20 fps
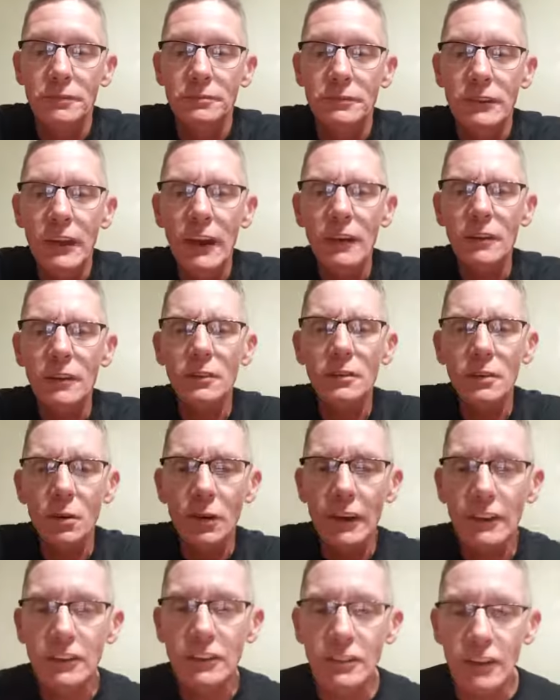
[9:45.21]
Yeah, I don't know why
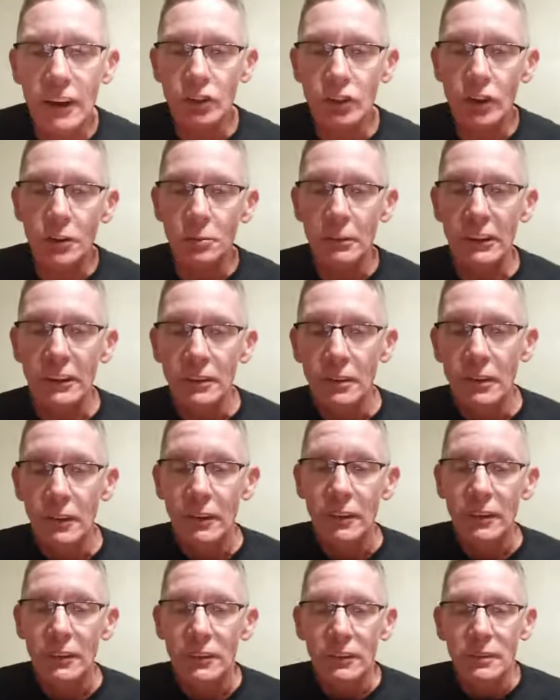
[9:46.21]
it's not Jeremy.
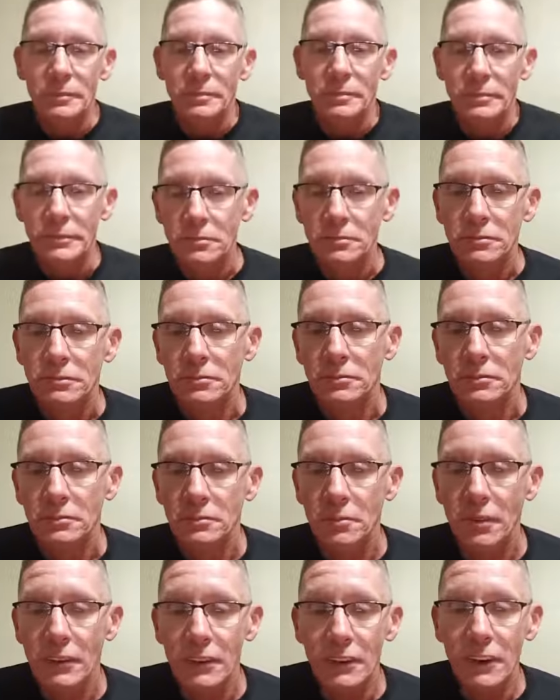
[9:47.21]

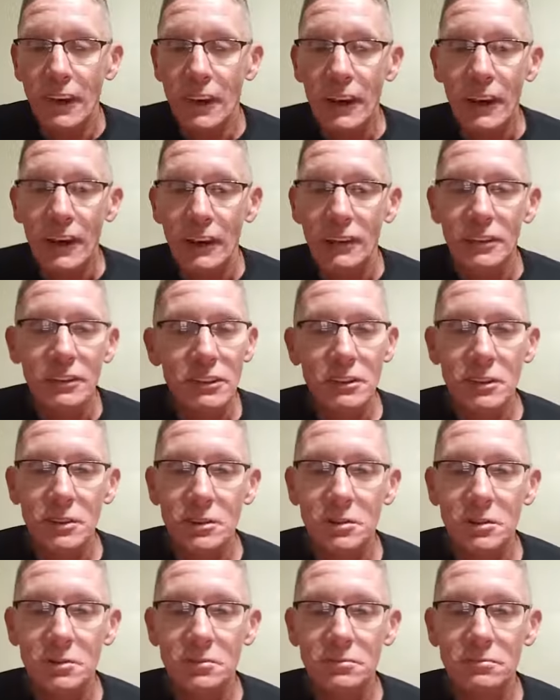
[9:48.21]
But yeah, you
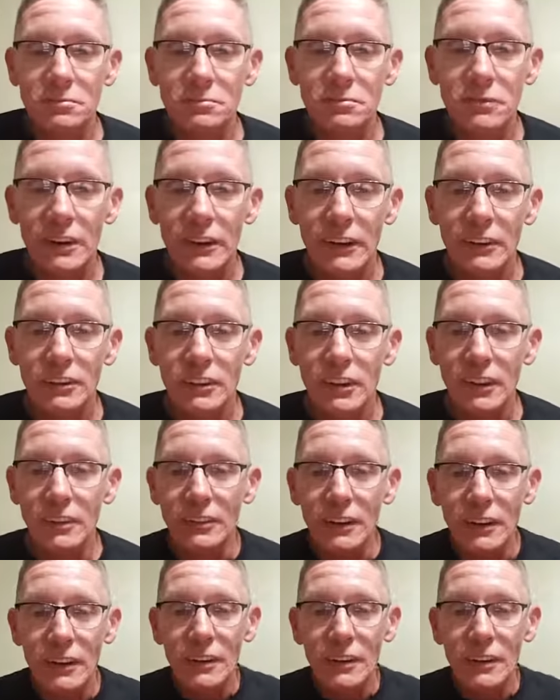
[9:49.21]
know, like I said.